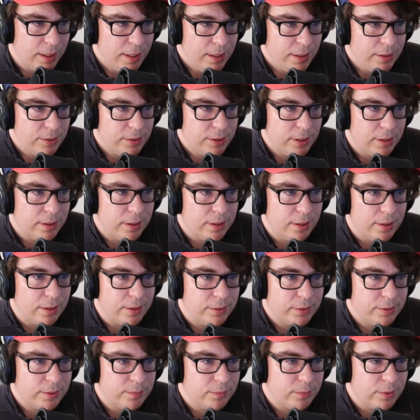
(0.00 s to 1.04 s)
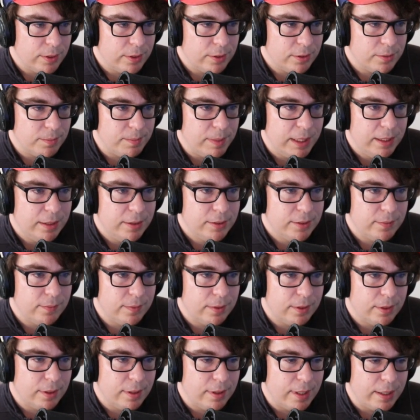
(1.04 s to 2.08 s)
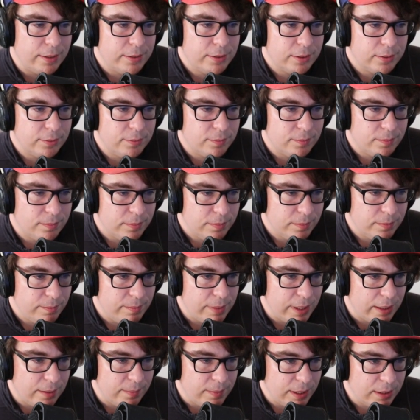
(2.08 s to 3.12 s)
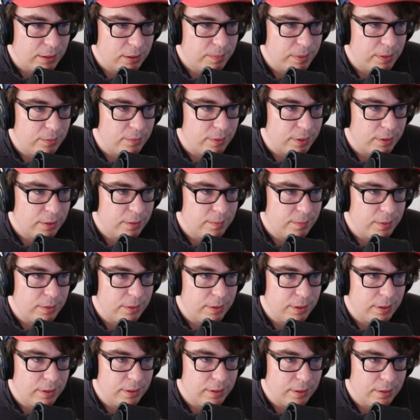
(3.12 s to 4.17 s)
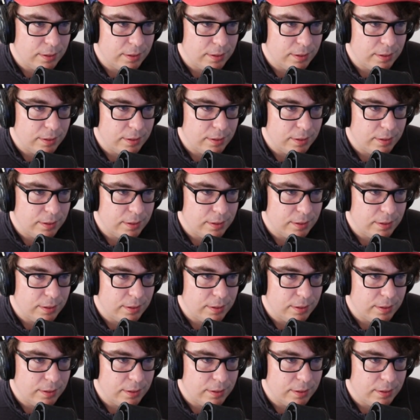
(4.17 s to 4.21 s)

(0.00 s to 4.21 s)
seeing the awesome runners, meeting some of the classic Mega Man speedrun community, and,